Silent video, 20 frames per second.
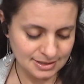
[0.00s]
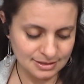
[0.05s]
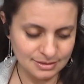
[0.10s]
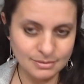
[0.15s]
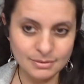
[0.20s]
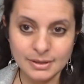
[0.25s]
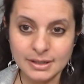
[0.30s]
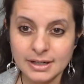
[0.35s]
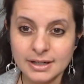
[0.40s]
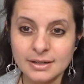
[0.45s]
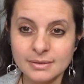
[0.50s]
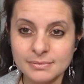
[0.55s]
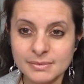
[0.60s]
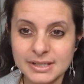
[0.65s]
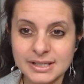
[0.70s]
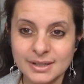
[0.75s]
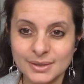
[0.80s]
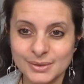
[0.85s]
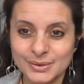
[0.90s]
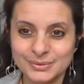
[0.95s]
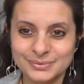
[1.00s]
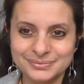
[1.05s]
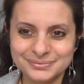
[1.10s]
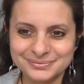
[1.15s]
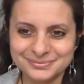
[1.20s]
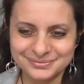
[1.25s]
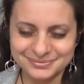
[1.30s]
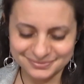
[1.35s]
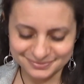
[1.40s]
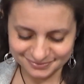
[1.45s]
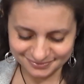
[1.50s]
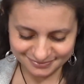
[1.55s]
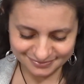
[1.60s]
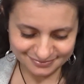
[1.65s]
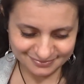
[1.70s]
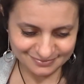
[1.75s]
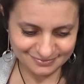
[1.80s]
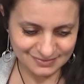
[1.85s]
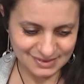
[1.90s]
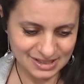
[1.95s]
what comes out.
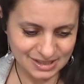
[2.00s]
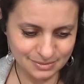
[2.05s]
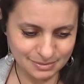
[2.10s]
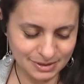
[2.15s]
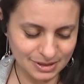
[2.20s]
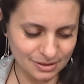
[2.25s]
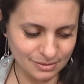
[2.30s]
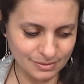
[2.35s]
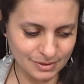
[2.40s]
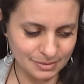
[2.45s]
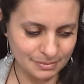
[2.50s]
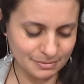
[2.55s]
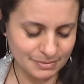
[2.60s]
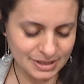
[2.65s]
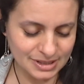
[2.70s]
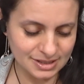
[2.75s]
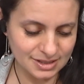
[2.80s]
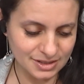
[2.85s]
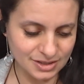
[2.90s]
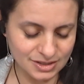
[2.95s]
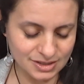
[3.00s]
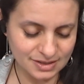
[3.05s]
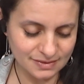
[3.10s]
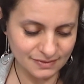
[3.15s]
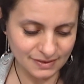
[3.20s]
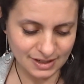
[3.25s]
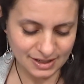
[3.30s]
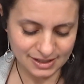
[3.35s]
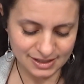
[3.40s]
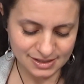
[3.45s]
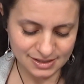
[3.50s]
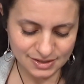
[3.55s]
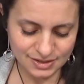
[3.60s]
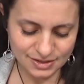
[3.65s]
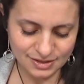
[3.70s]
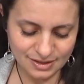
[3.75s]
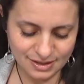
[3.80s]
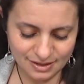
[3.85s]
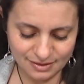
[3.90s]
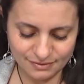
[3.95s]
Spirit, what messages of guidance do
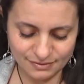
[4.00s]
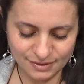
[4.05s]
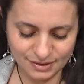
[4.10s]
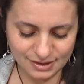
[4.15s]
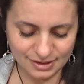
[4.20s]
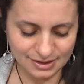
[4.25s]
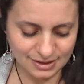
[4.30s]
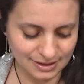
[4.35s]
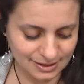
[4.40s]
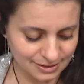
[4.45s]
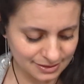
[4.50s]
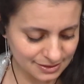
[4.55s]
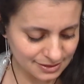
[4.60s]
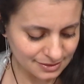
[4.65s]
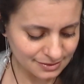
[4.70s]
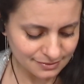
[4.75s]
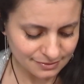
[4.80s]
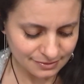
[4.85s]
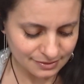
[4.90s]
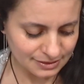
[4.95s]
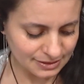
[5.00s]
you have for the collective?